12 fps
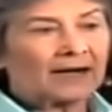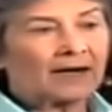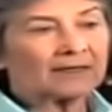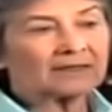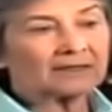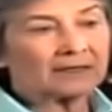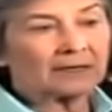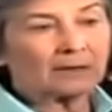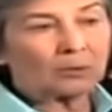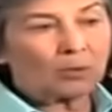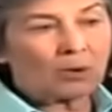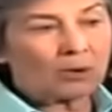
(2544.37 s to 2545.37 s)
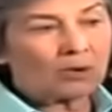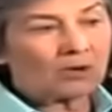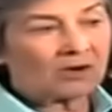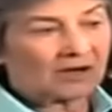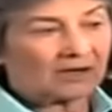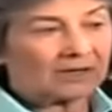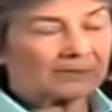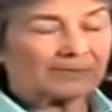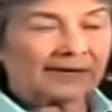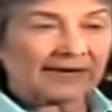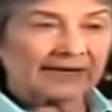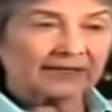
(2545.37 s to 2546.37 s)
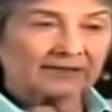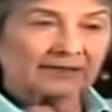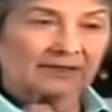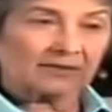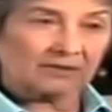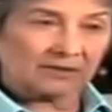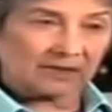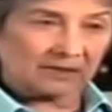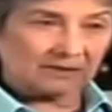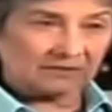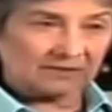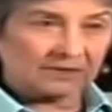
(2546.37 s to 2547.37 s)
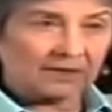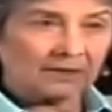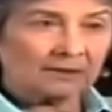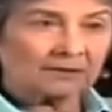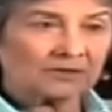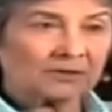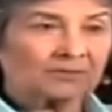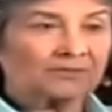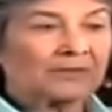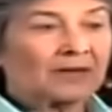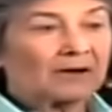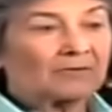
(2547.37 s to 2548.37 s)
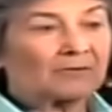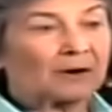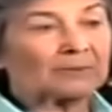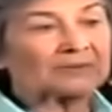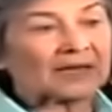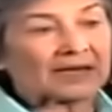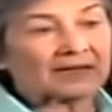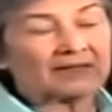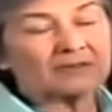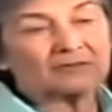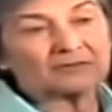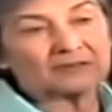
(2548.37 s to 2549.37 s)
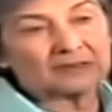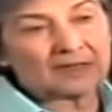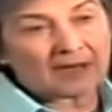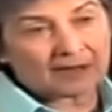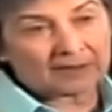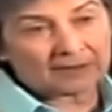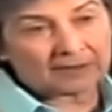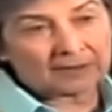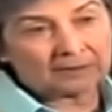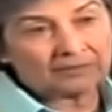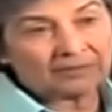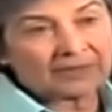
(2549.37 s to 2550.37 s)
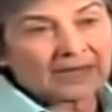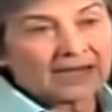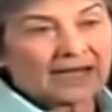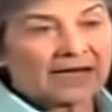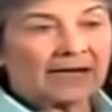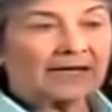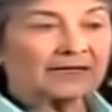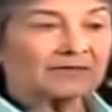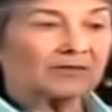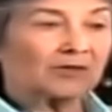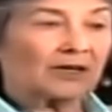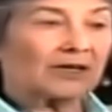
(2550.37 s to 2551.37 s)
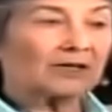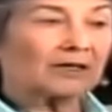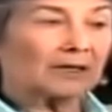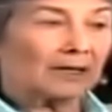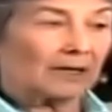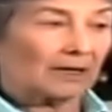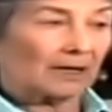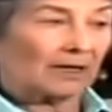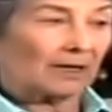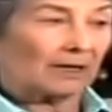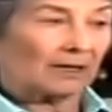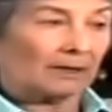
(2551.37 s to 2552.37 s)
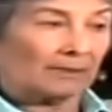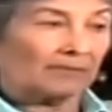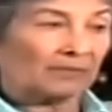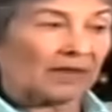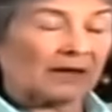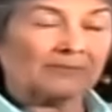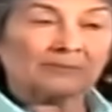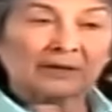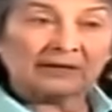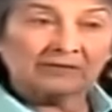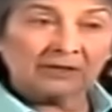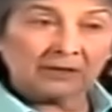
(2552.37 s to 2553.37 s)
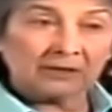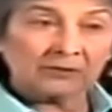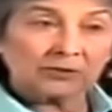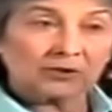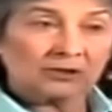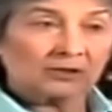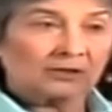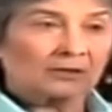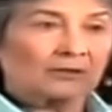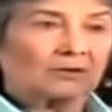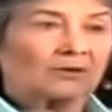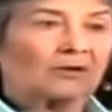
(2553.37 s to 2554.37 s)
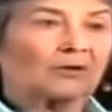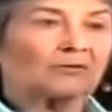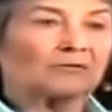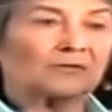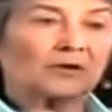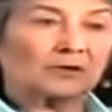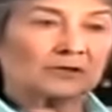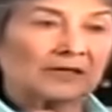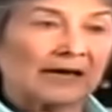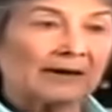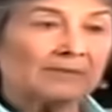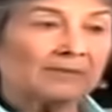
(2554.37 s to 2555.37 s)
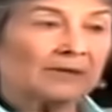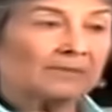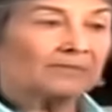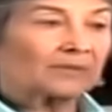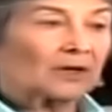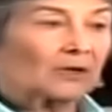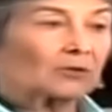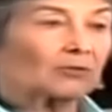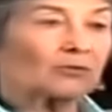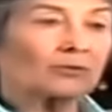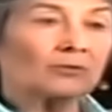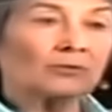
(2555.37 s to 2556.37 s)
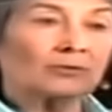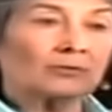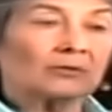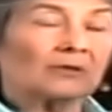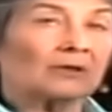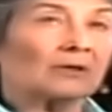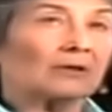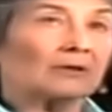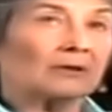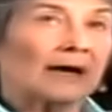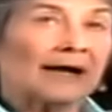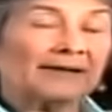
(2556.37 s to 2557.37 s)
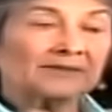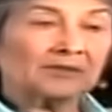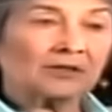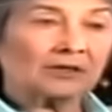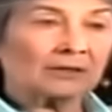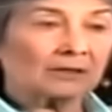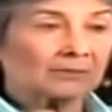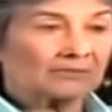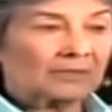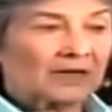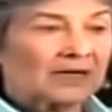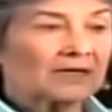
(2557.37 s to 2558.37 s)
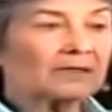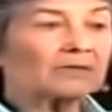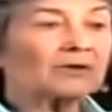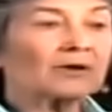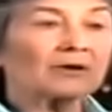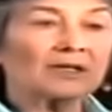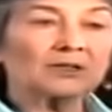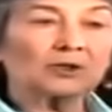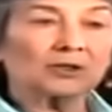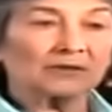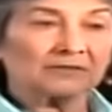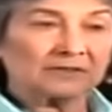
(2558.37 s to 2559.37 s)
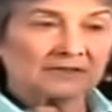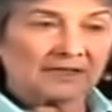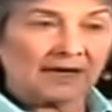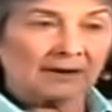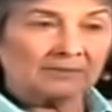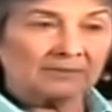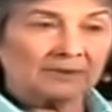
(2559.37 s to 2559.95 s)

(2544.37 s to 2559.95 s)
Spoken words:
as a war liberating the infidels from their infidelity and a privilege for them to enter in the religion of Islam